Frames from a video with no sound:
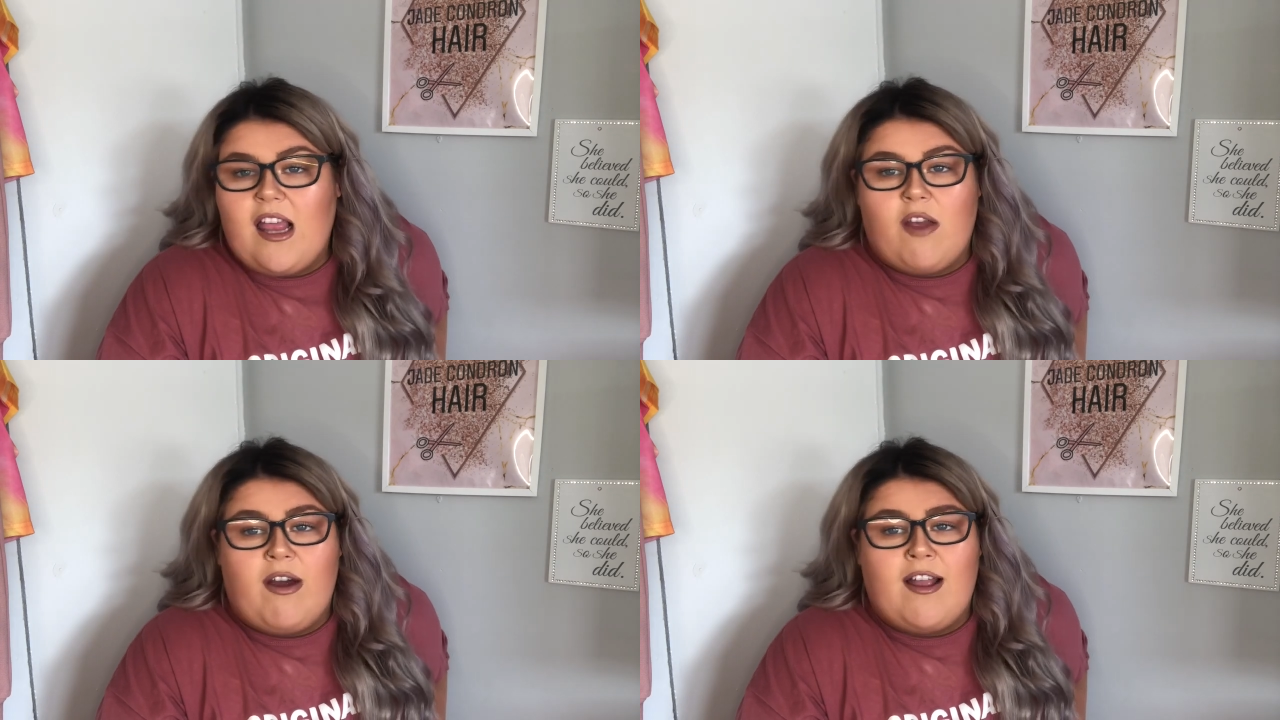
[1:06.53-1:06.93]

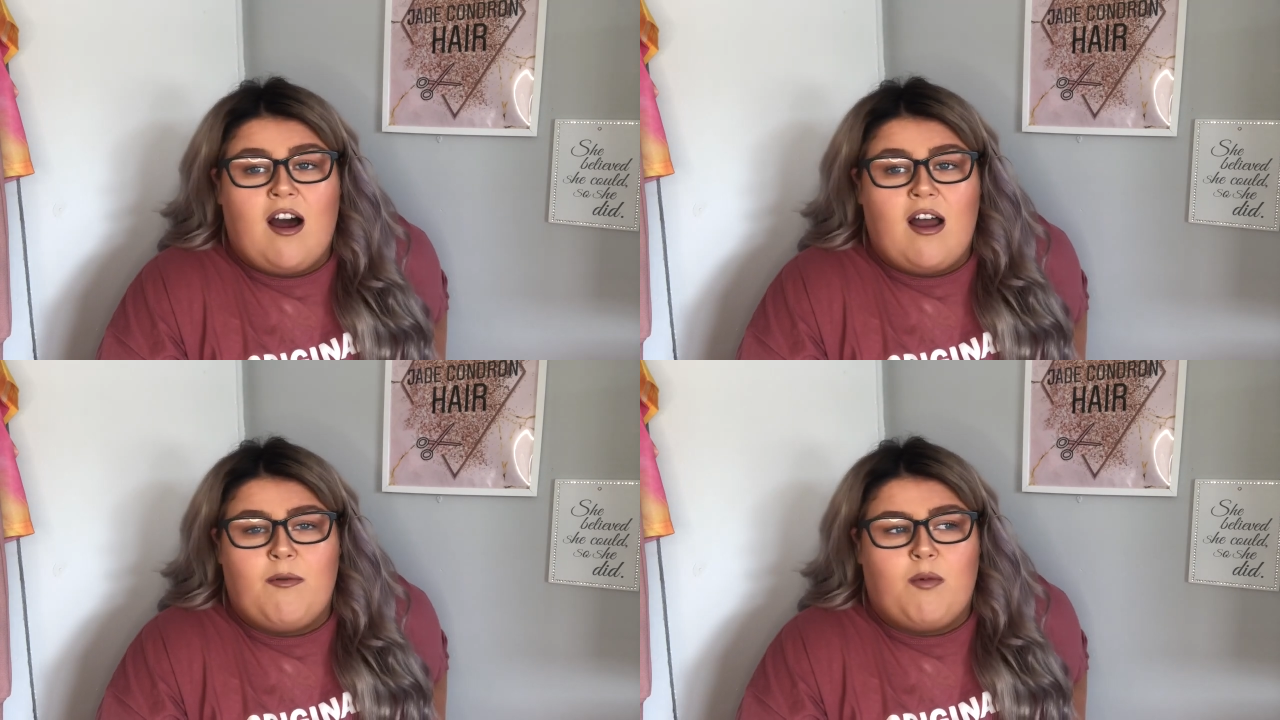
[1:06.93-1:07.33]
so I thought
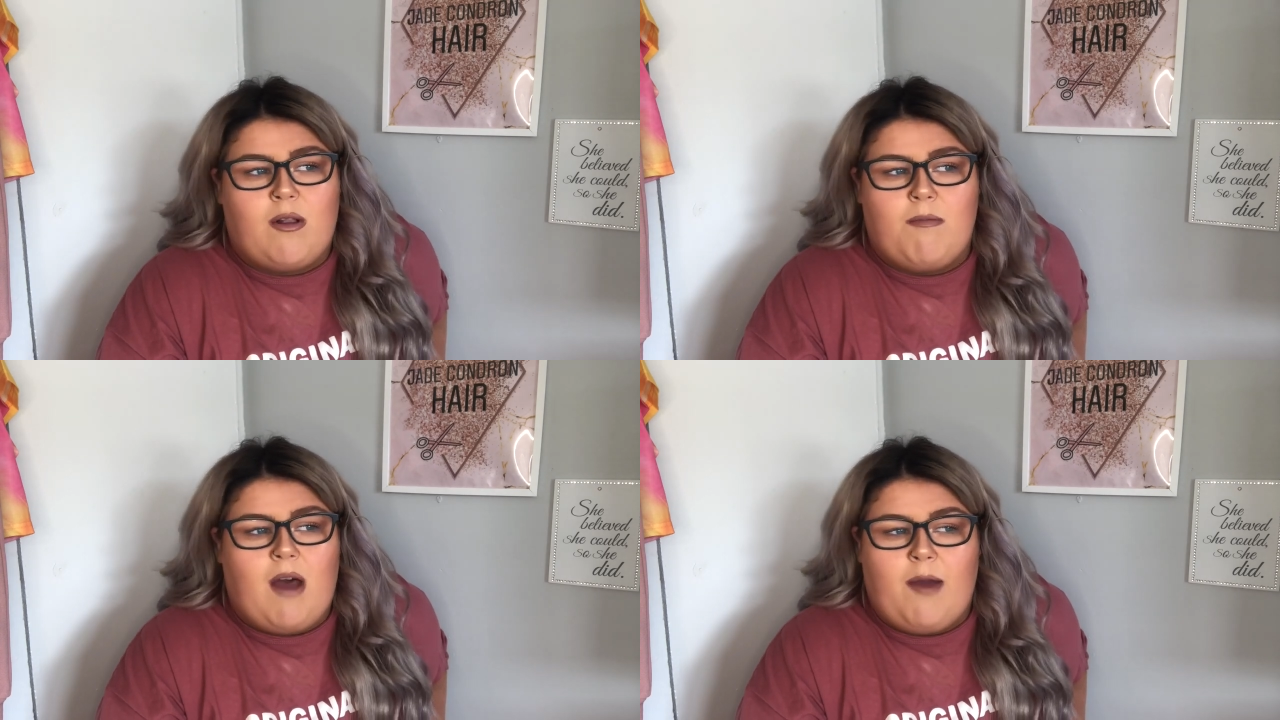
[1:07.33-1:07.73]
I
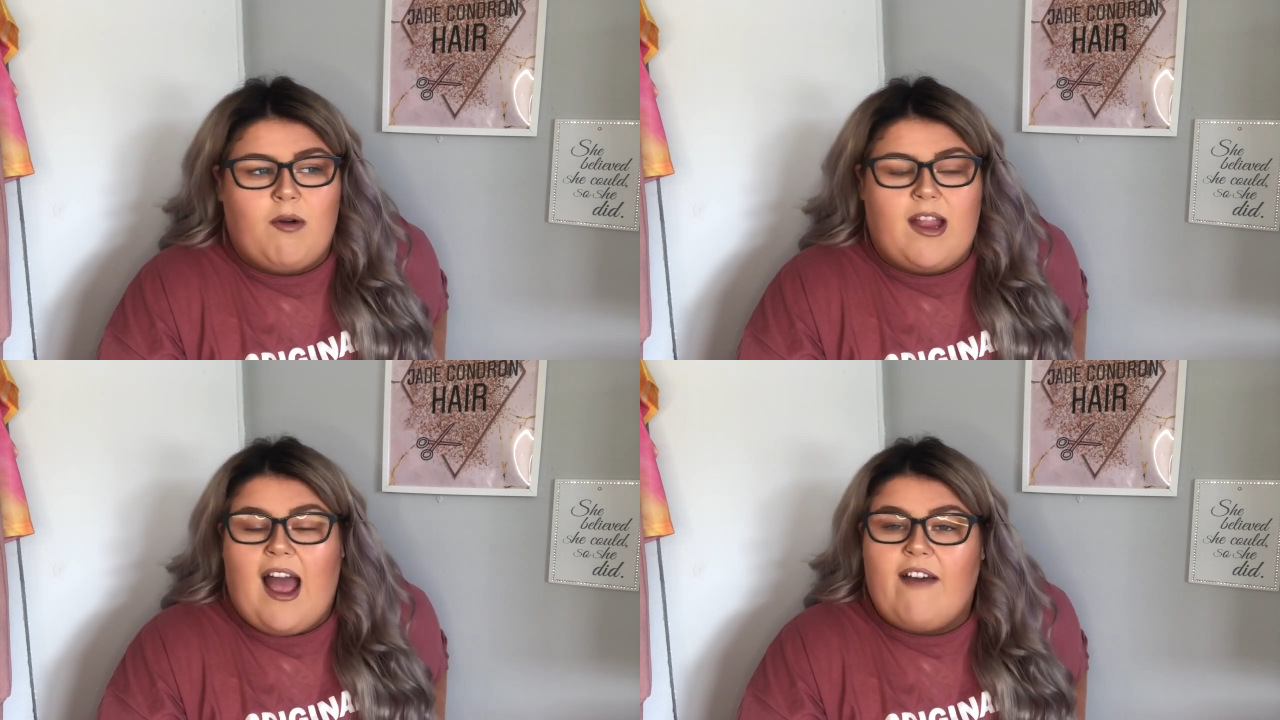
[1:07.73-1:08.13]

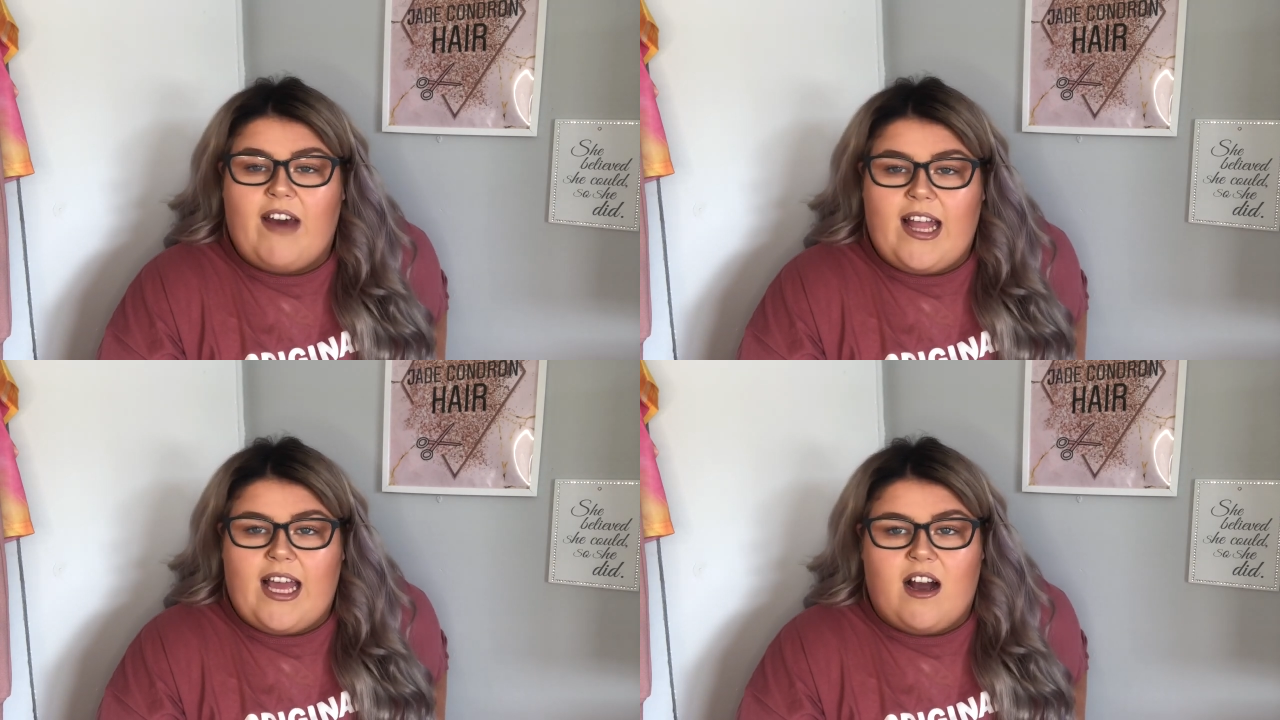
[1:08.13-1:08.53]
wouldn't have
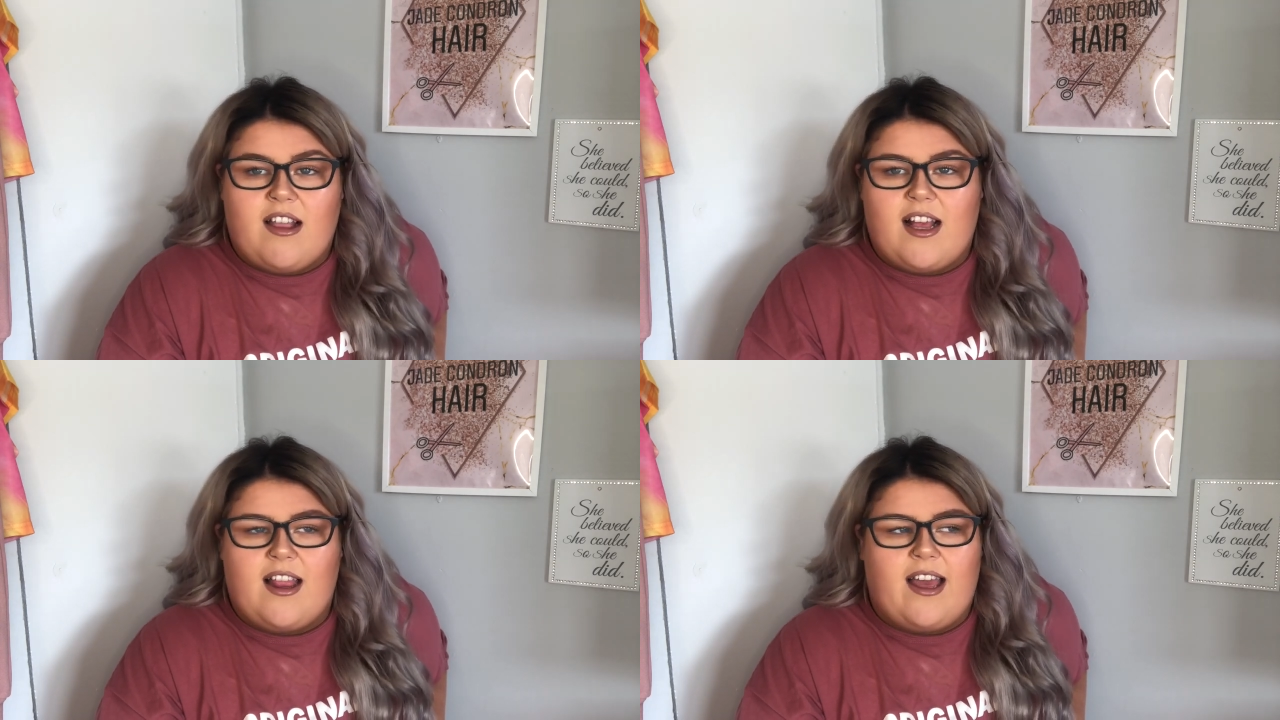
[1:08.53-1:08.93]
anything
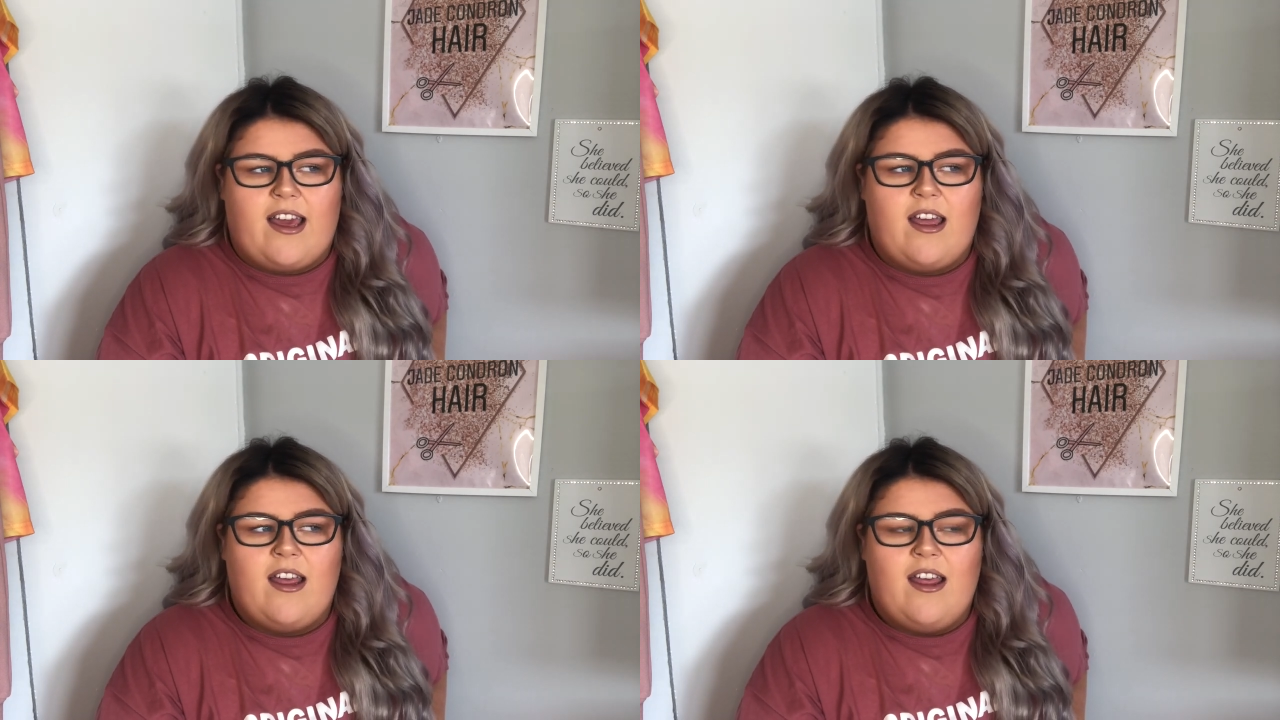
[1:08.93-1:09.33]
until like
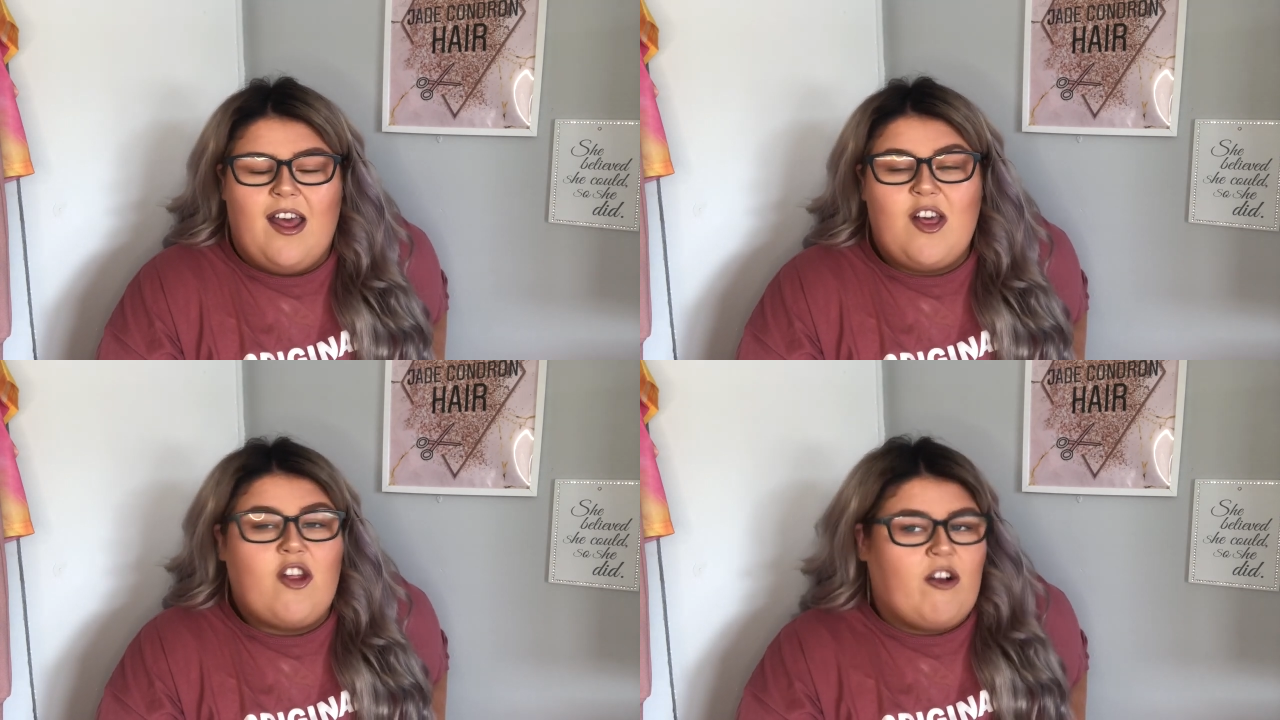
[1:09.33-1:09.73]

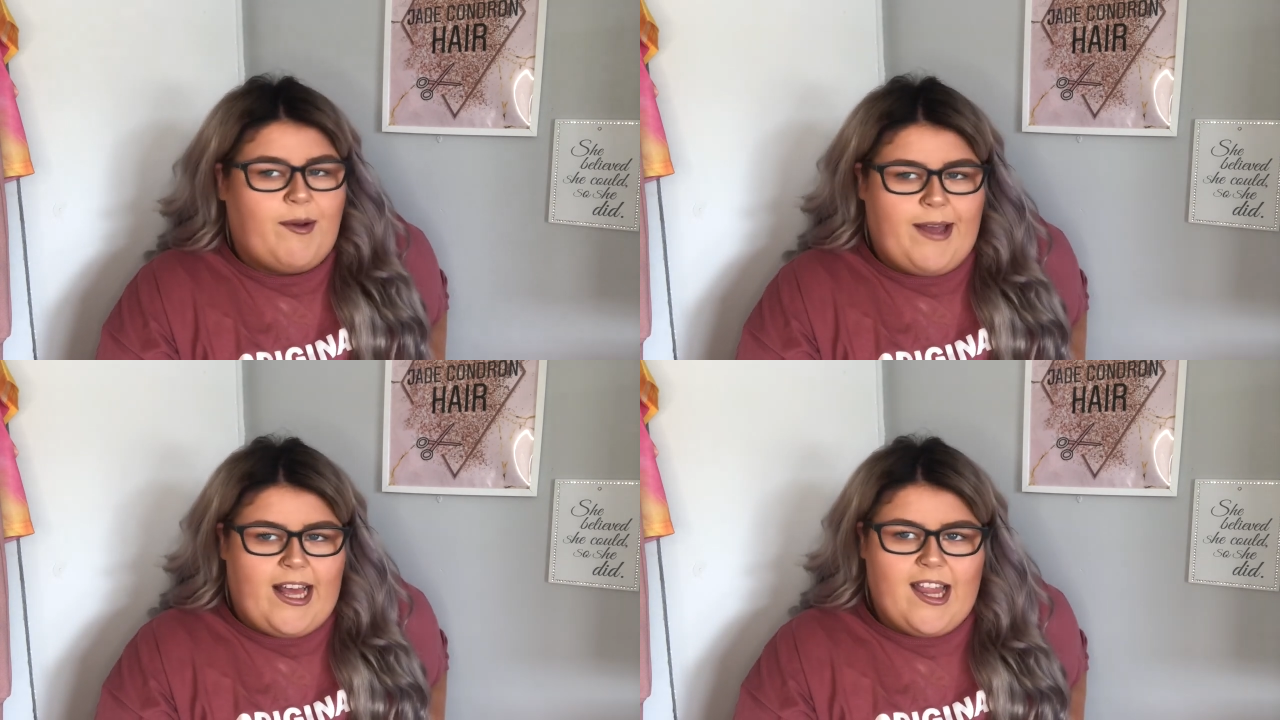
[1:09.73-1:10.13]
3
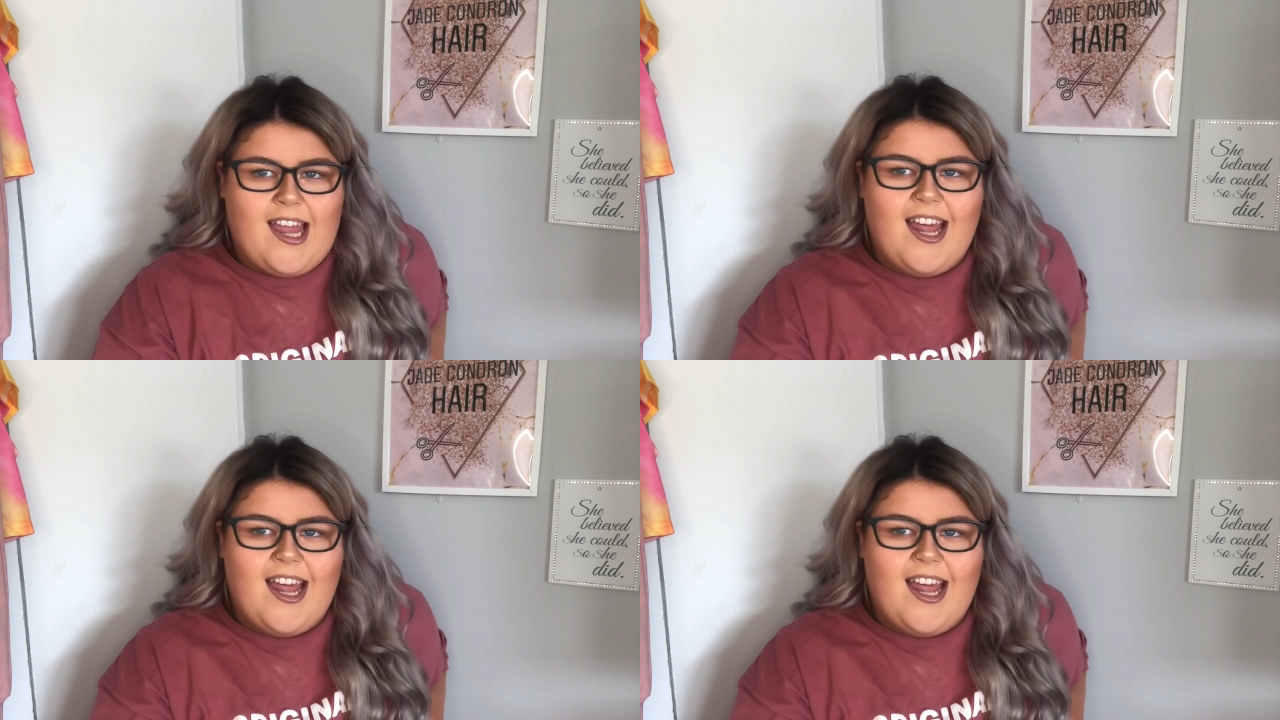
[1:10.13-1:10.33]
weeks.